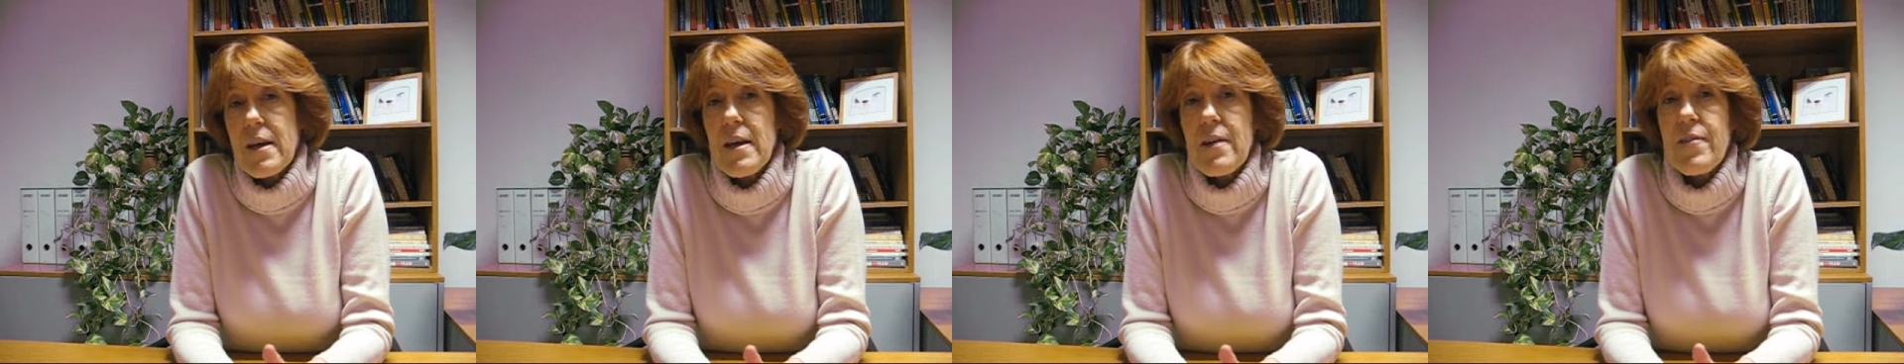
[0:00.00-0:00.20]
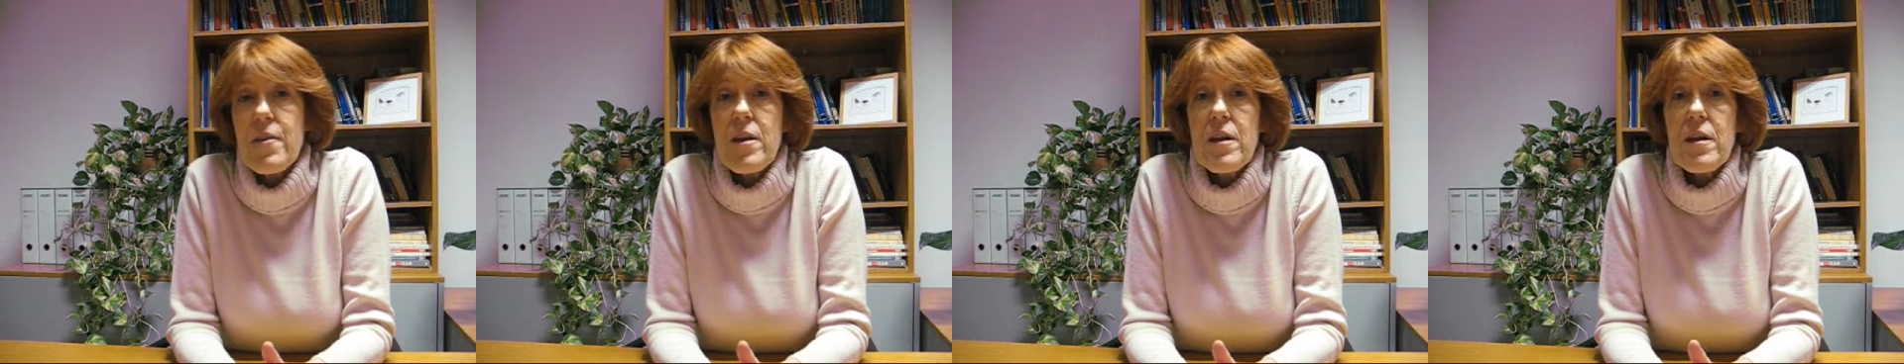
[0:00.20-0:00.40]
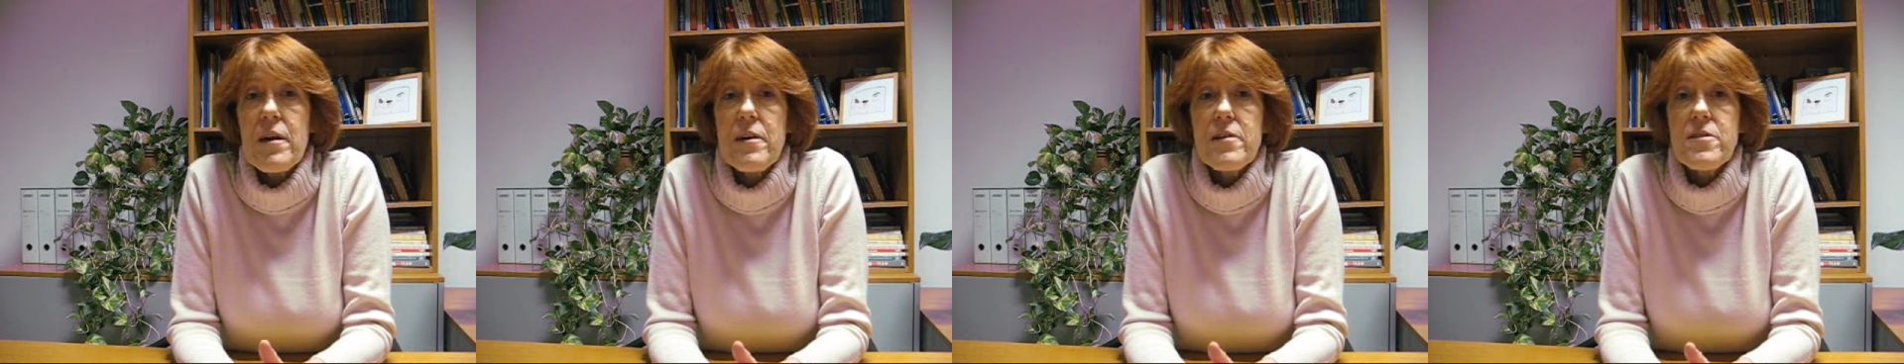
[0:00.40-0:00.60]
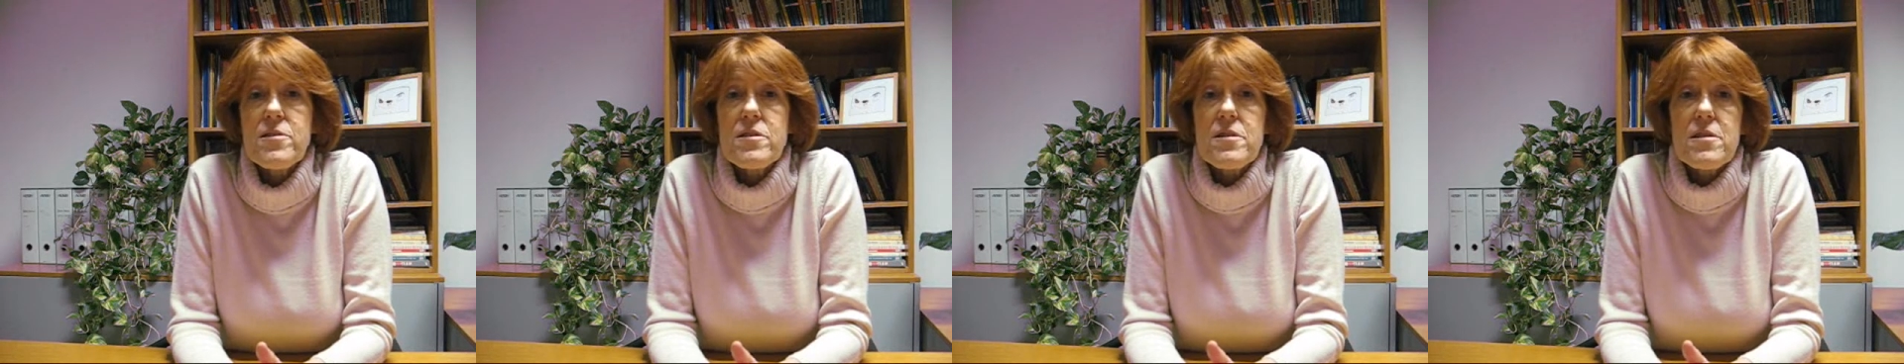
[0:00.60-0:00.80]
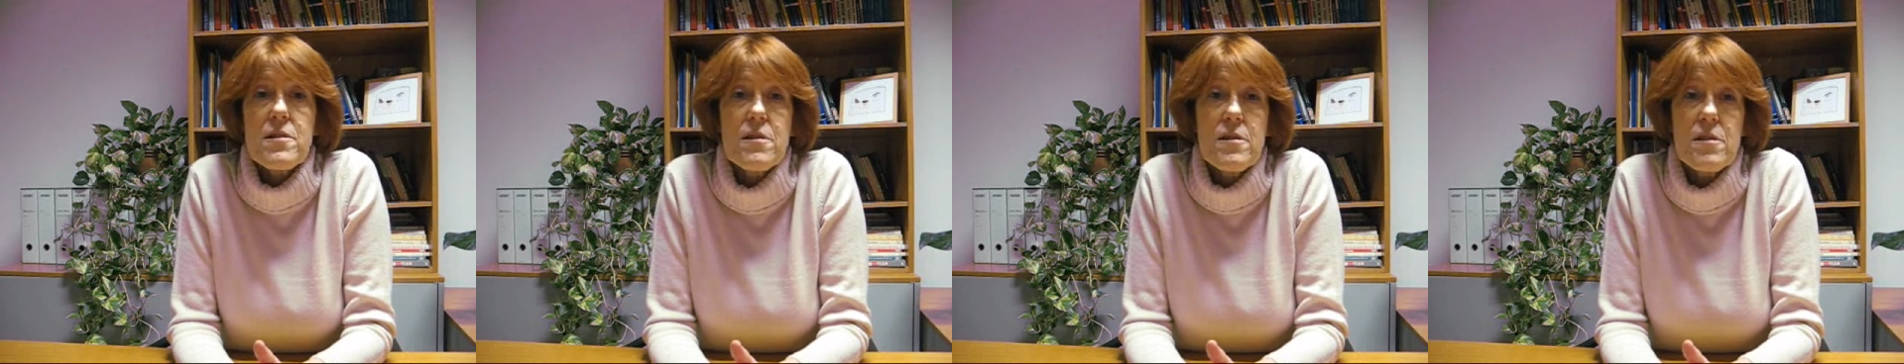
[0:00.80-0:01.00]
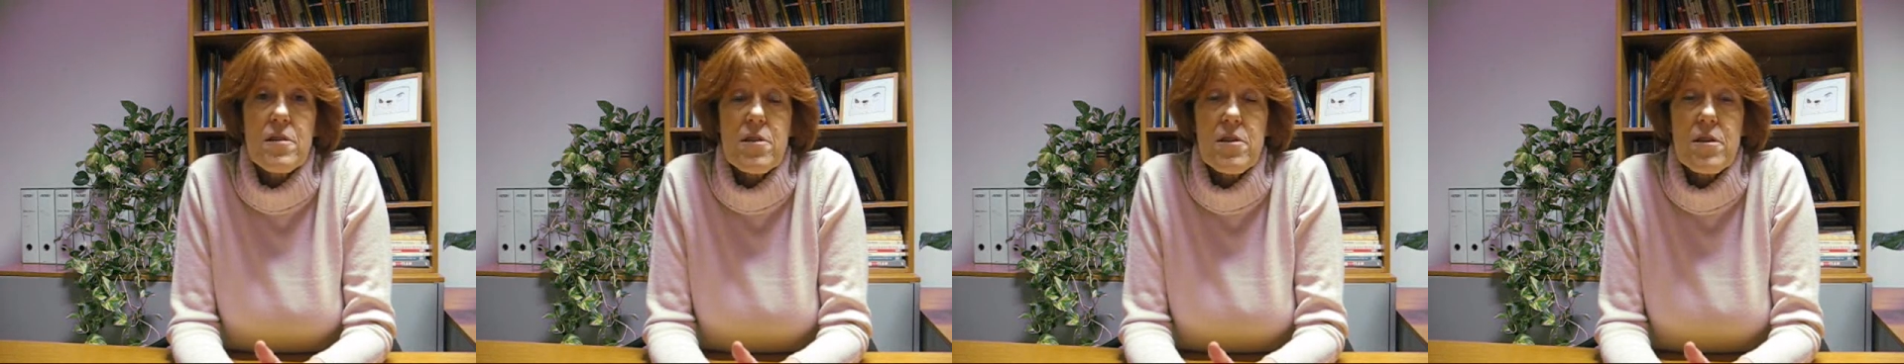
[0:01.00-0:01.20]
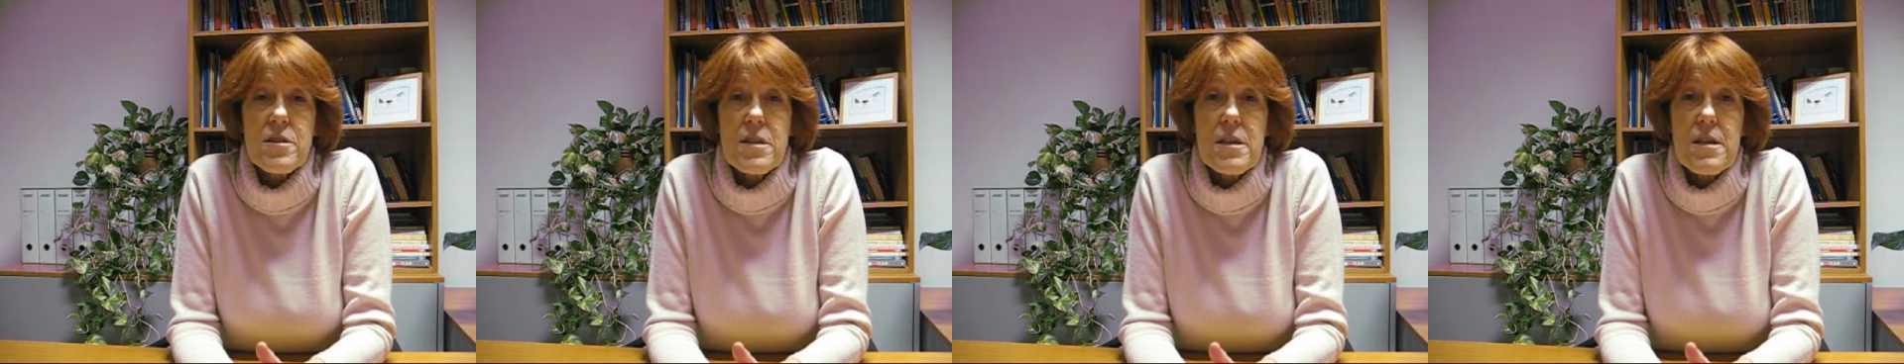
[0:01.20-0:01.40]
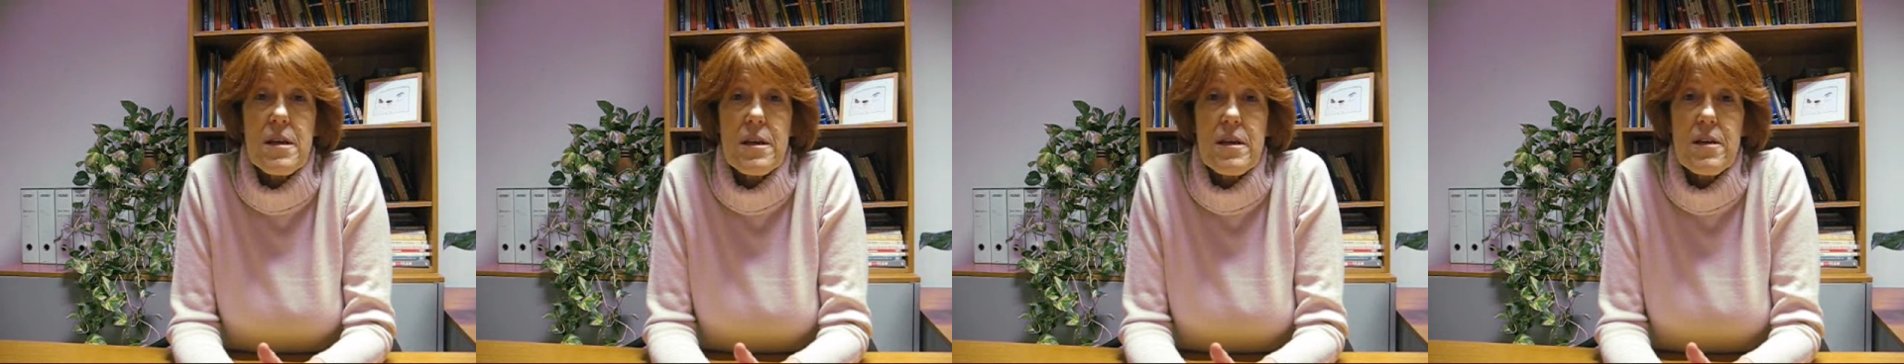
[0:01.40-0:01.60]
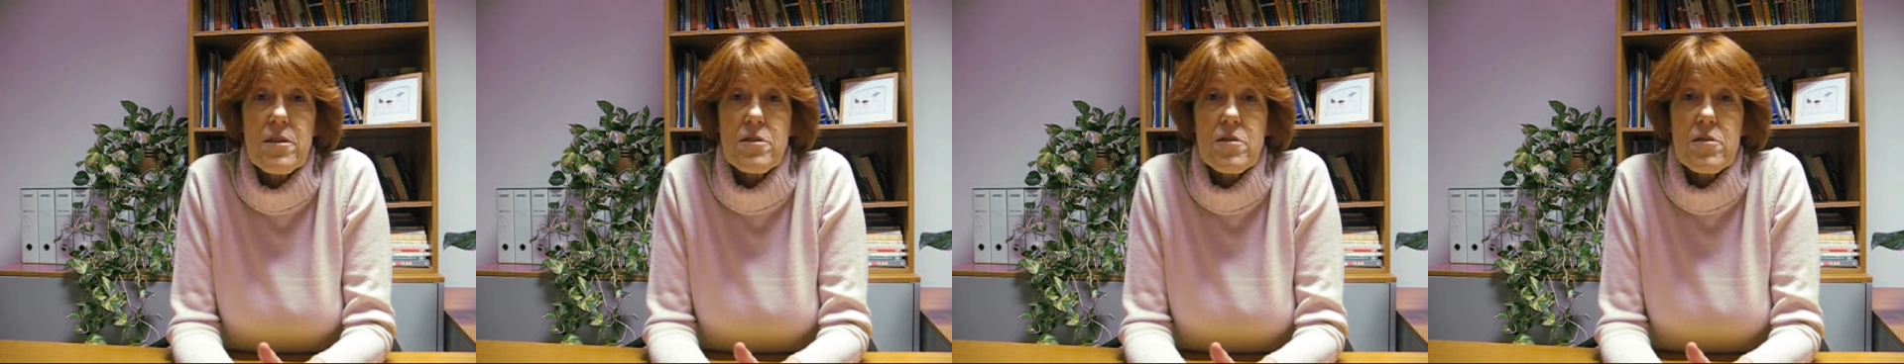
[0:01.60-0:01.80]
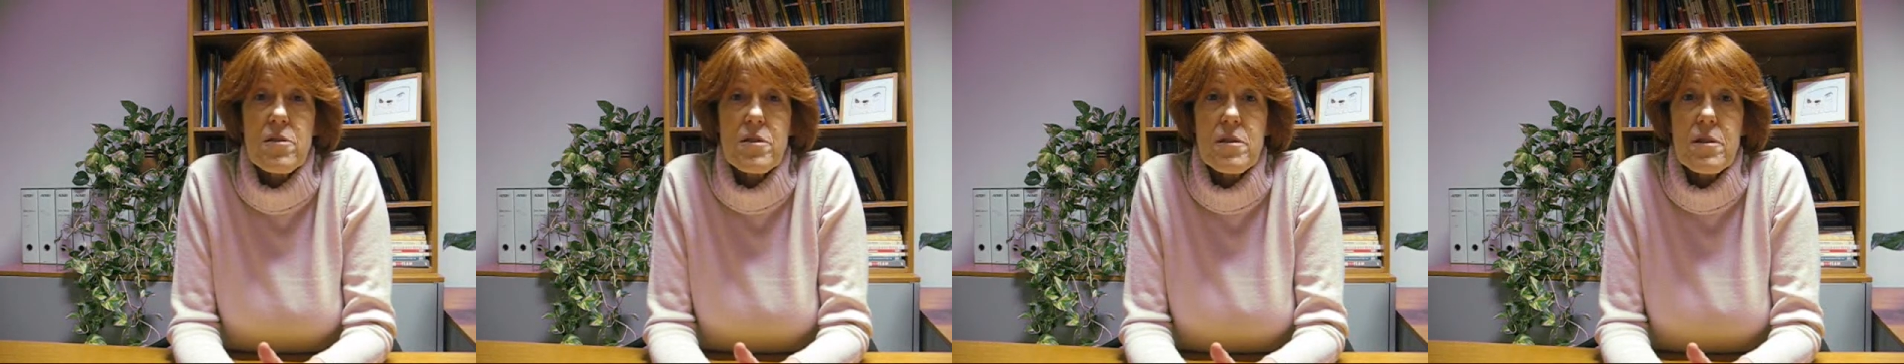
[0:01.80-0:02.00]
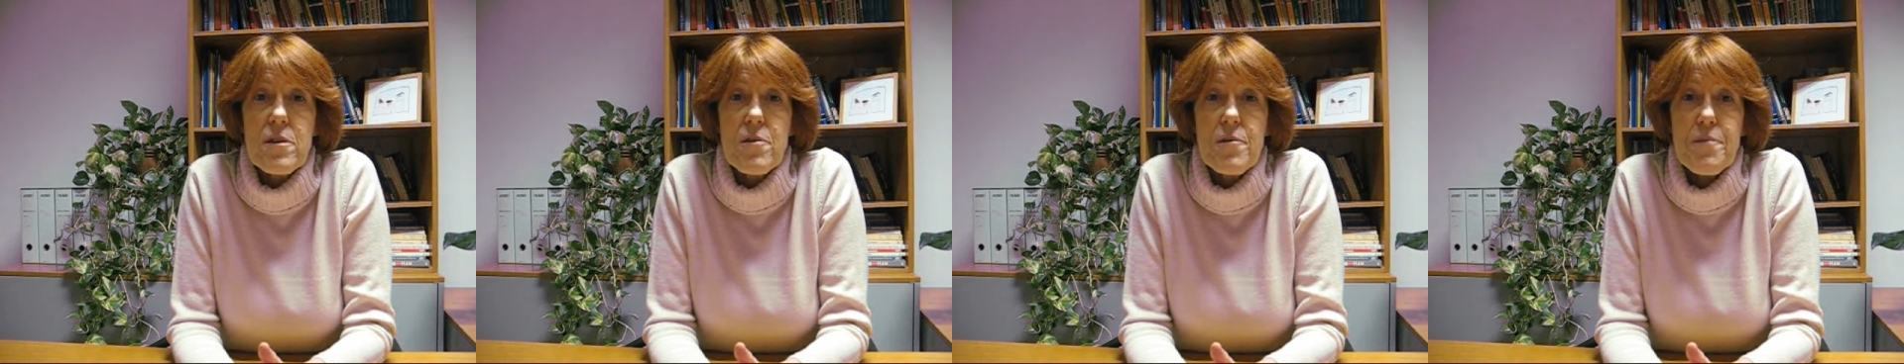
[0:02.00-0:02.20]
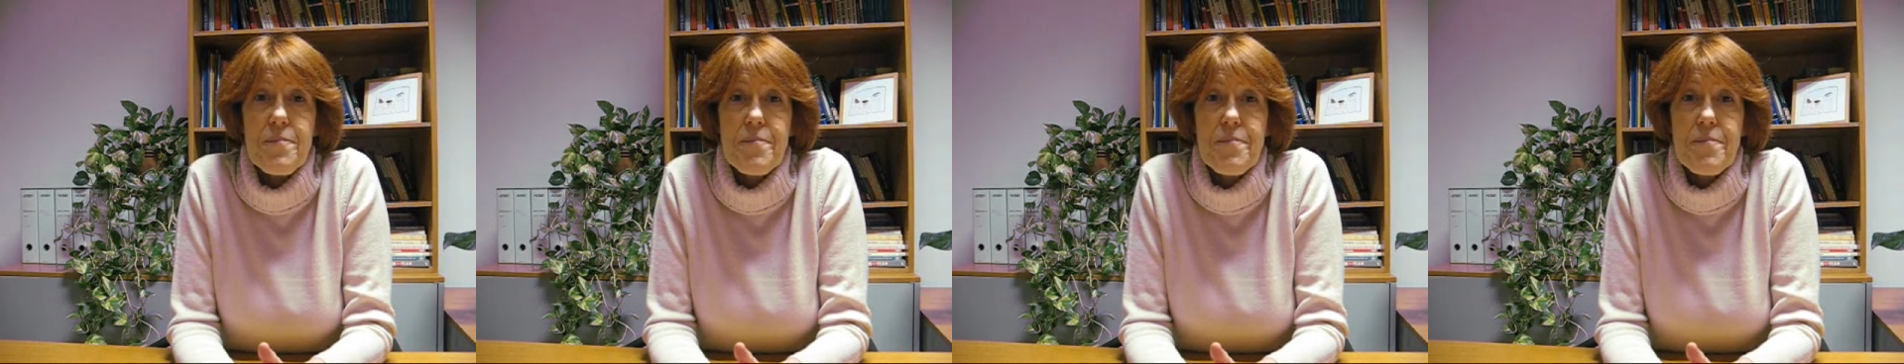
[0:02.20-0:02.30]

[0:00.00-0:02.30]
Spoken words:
in the last 30 years or so.